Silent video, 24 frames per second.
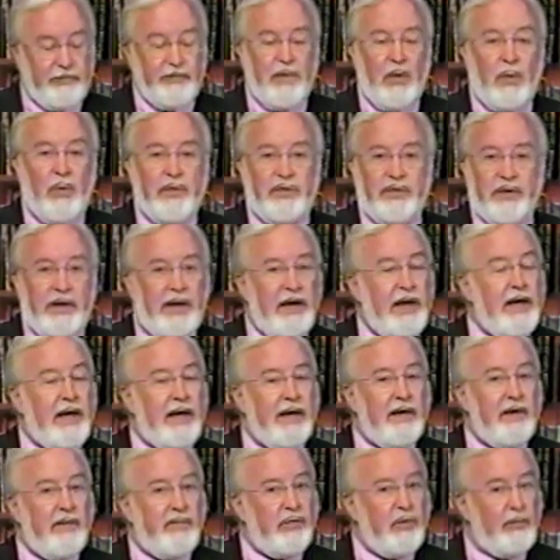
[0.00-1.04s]
which
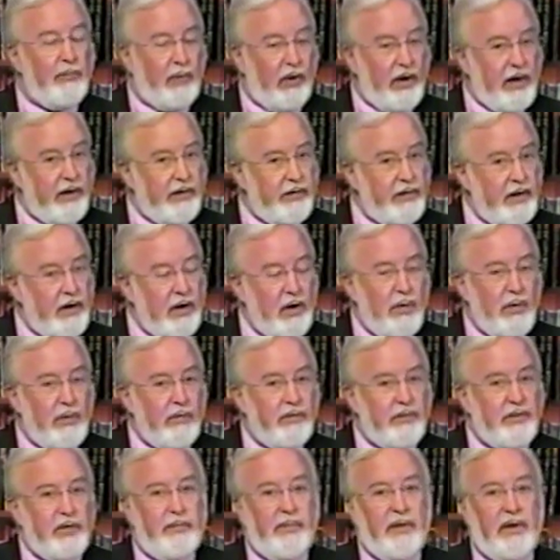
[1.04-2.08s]
again, if you break the
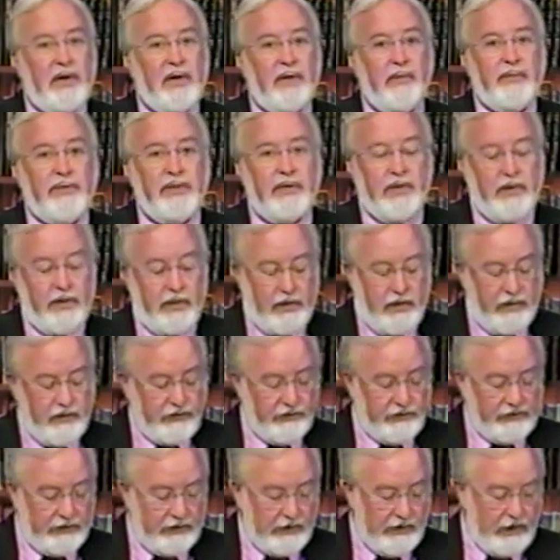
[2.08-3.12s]
oath, it becomes a
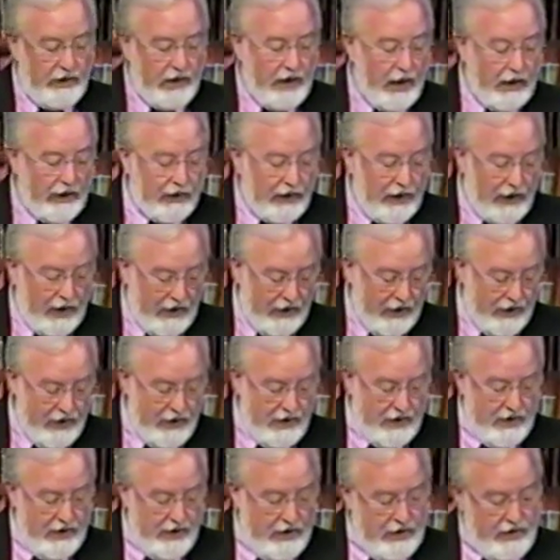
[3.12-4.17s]
curse, Allah.
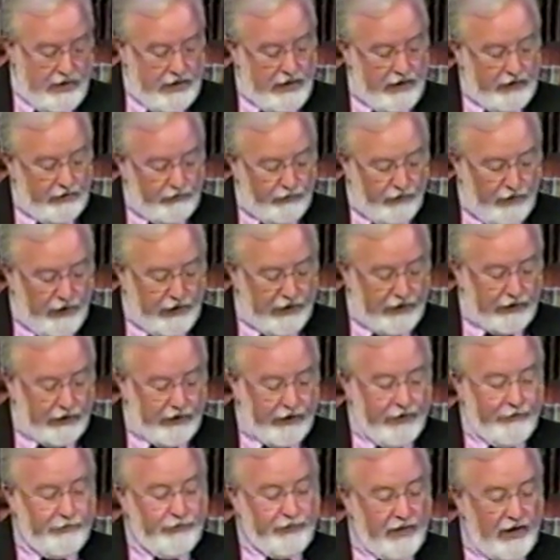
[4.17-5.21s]
And
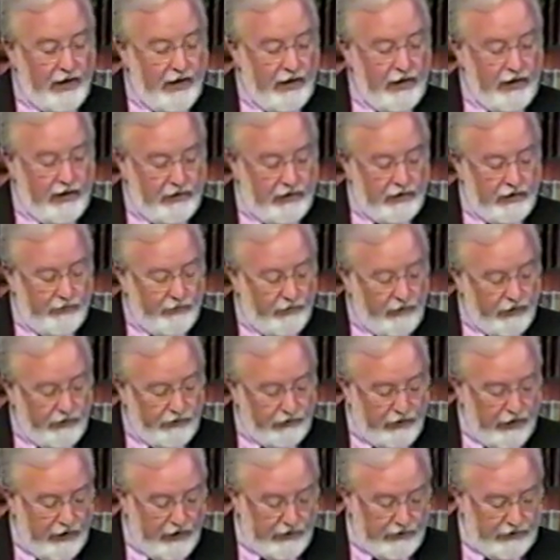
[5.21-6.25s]
finally, in uh, verse
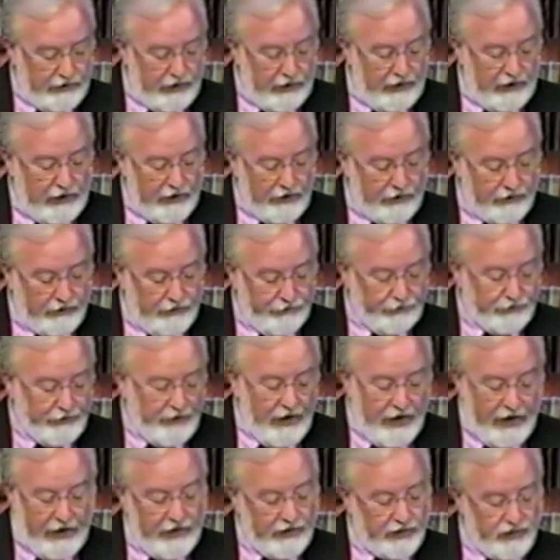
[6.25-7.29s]
19, and,
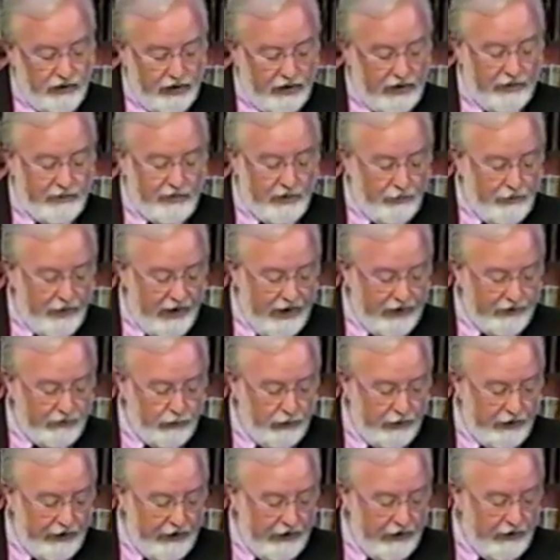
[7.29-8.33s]
and it shall come to pass
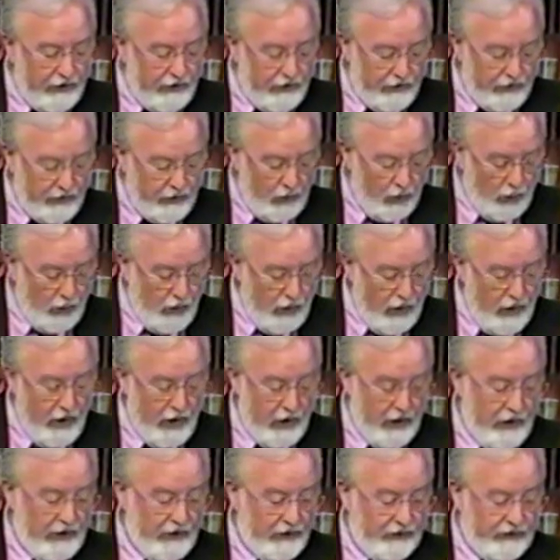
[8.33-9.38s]
when he heareth the
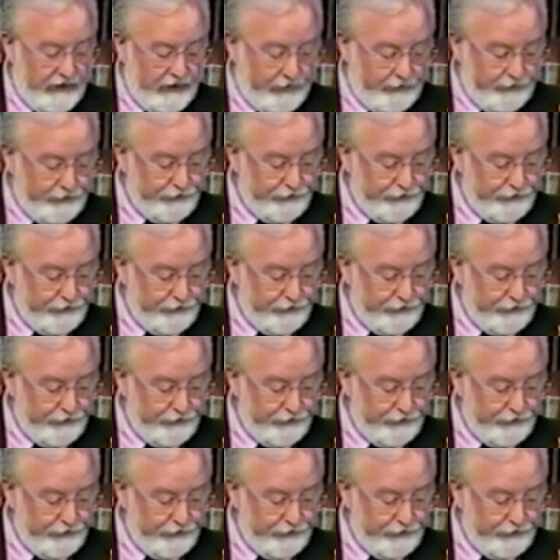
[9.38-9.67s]
words